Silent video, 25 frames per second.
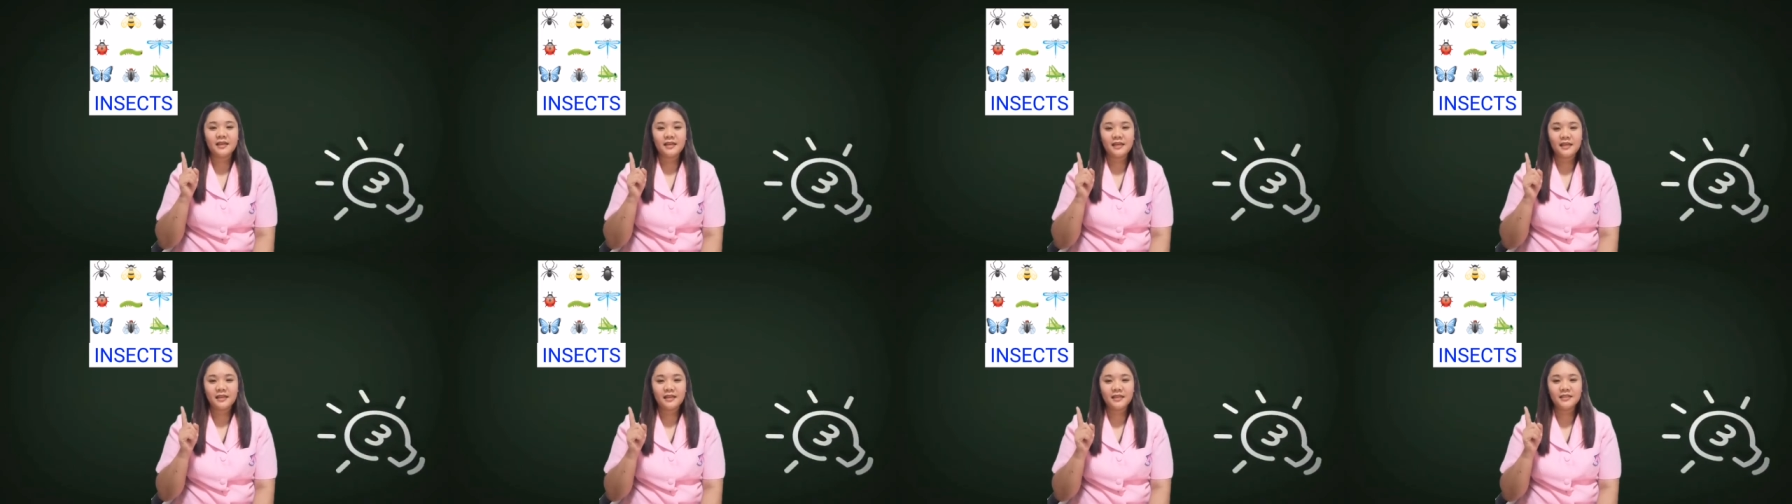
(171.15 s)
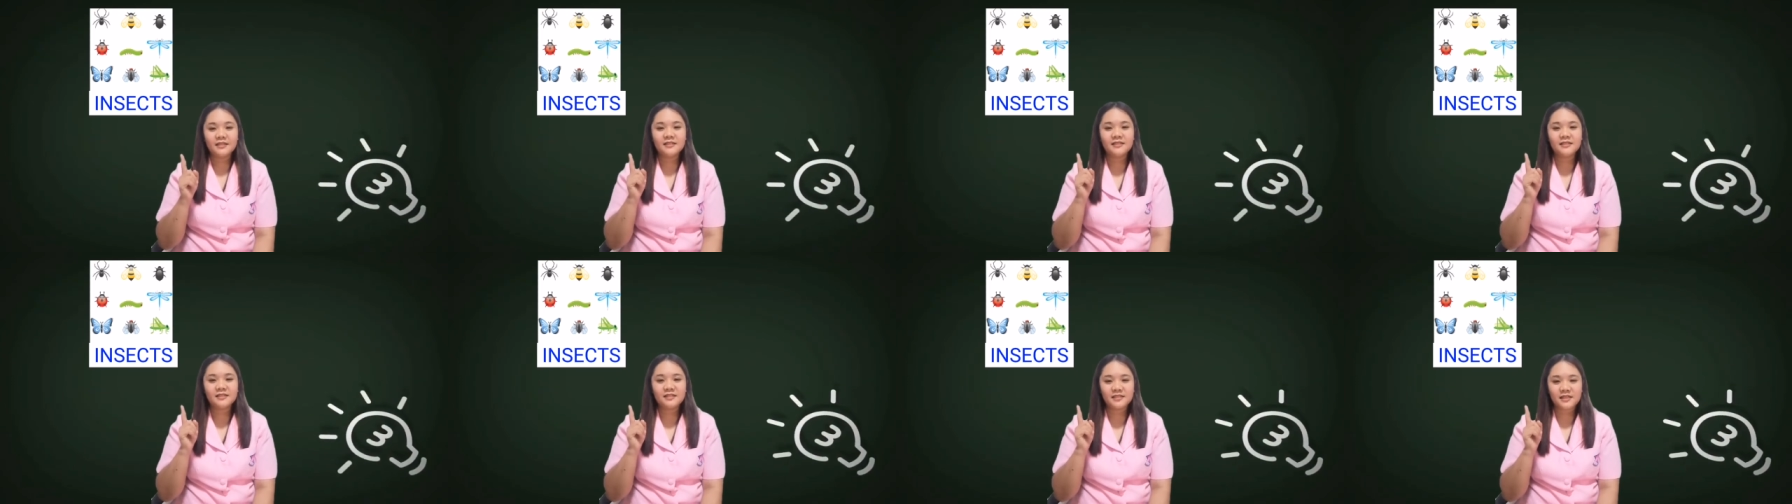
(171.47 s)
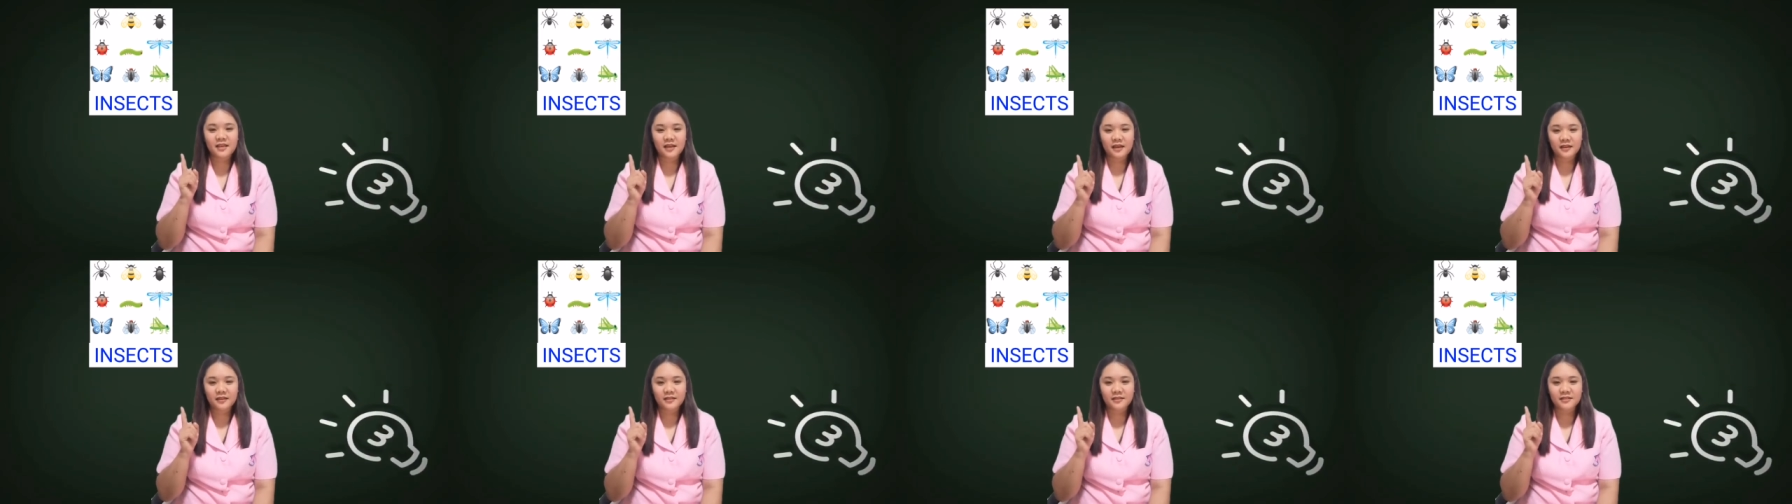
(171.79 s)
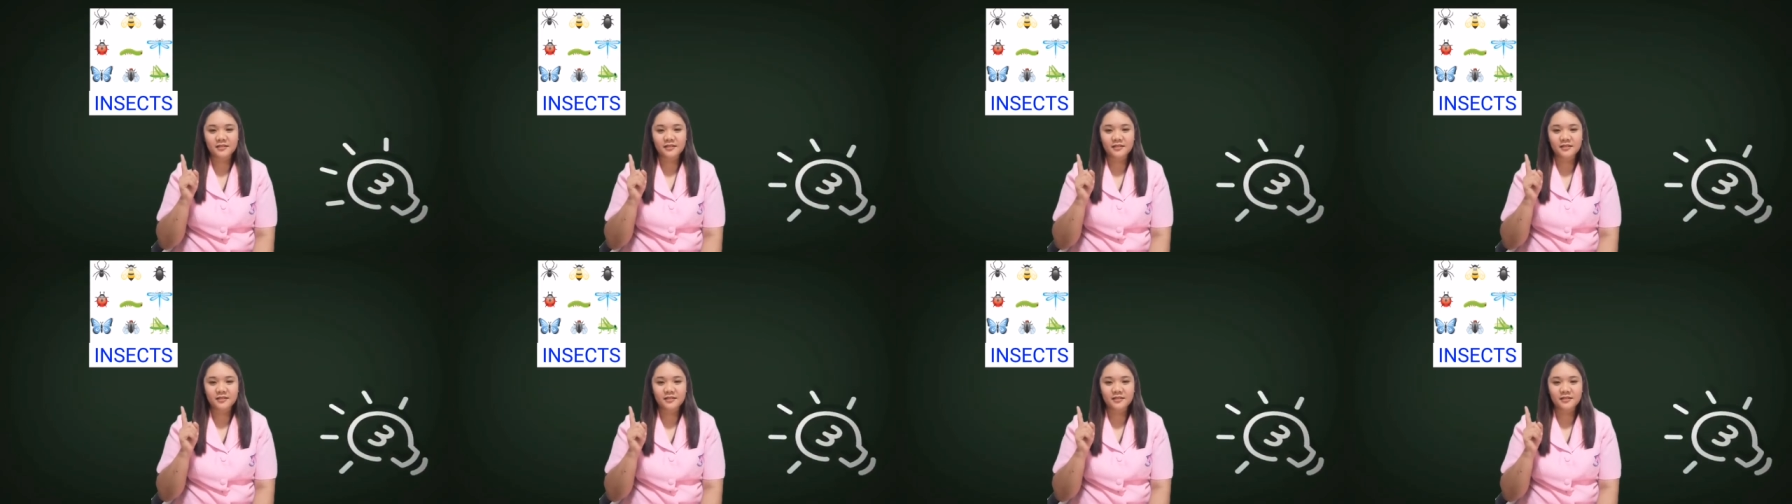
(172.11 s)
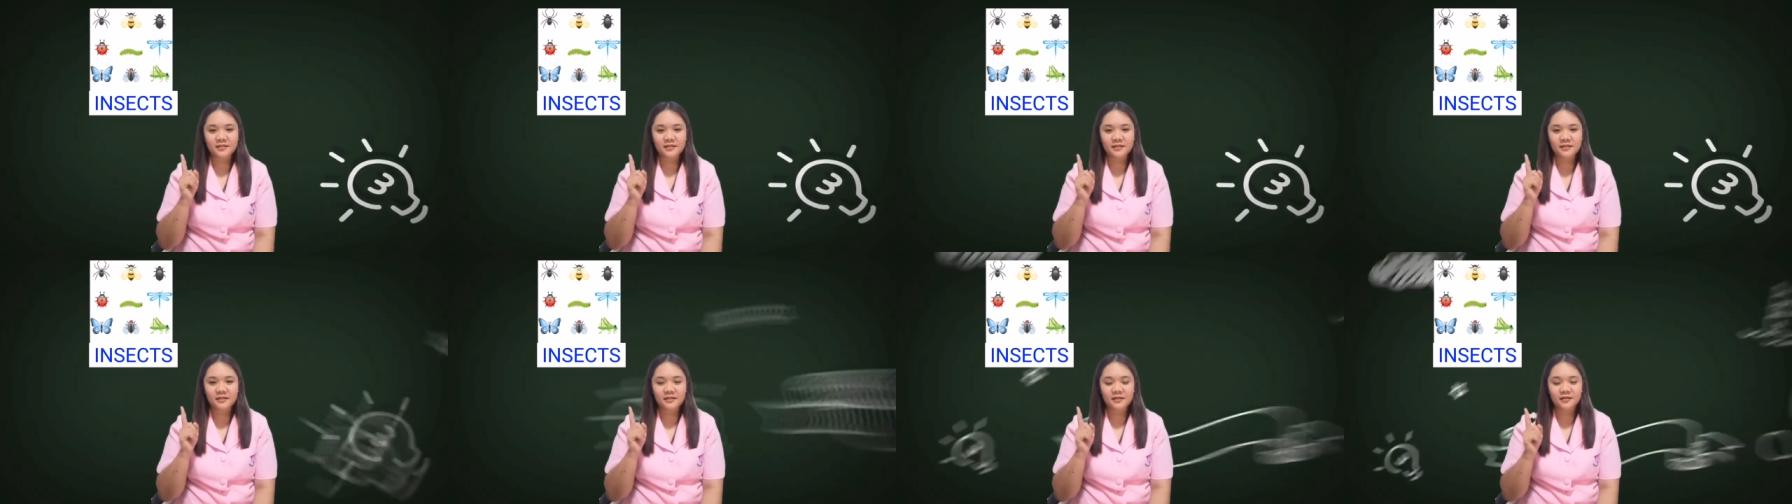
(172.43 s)
Insects.
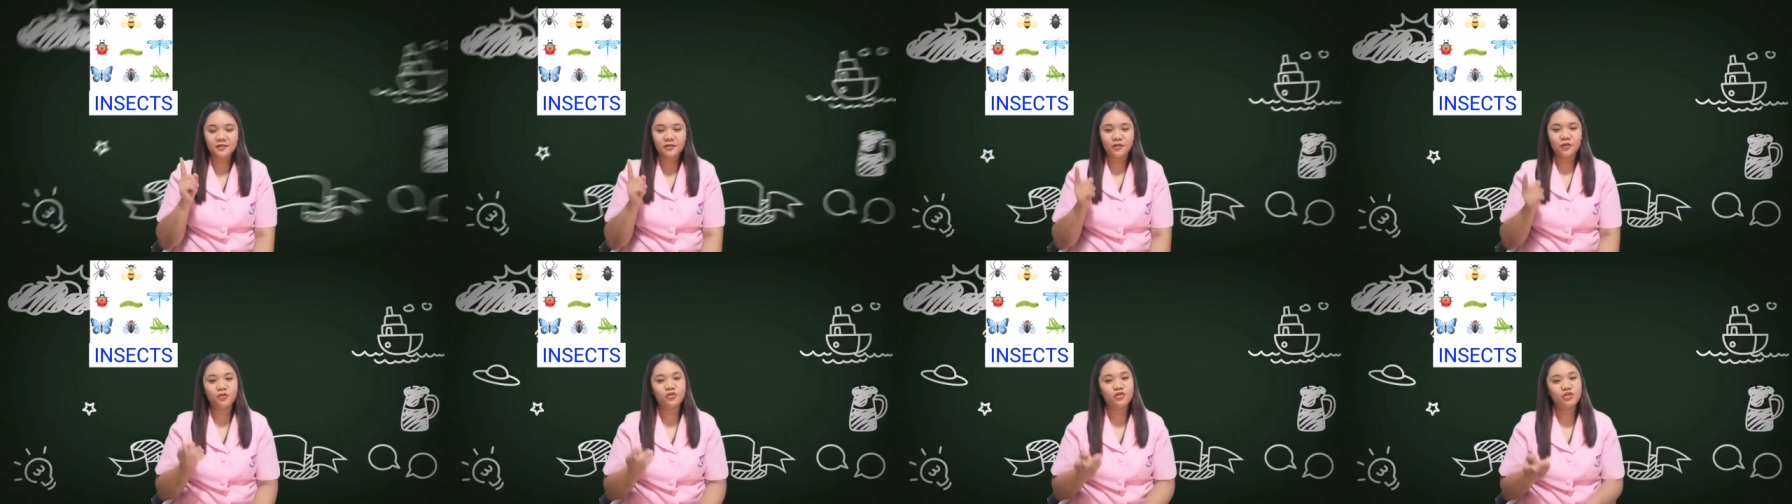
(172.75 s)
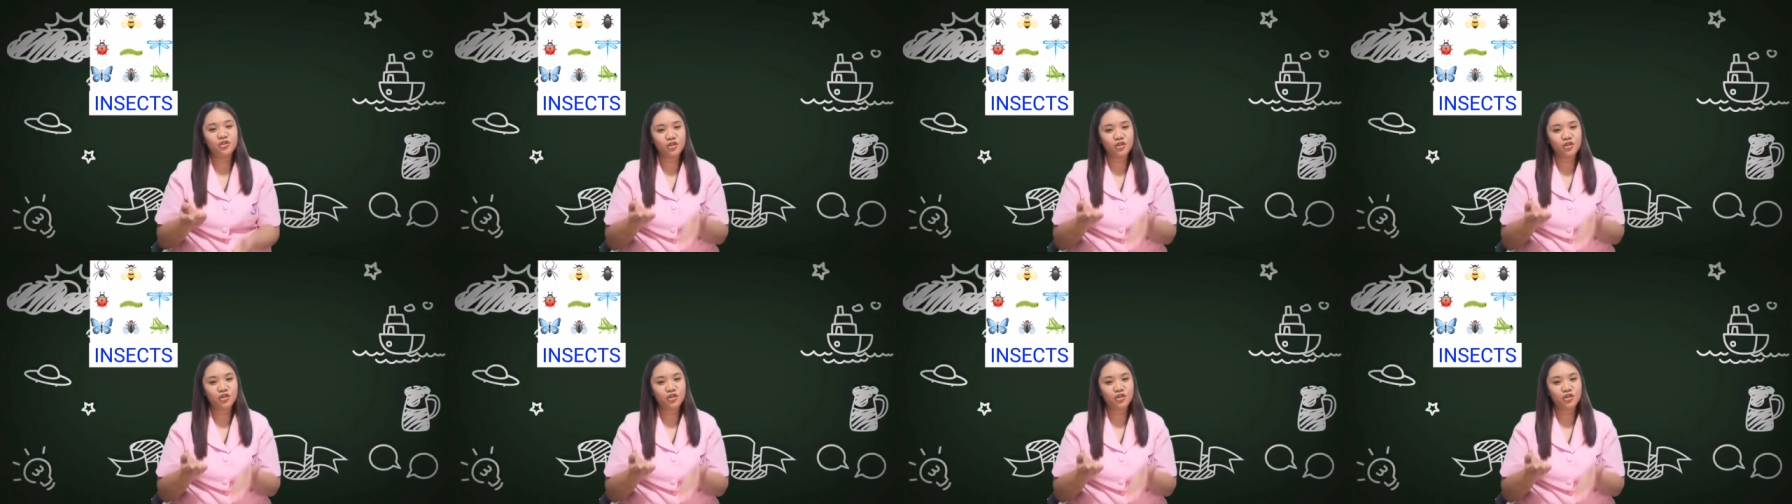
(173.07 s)
Don't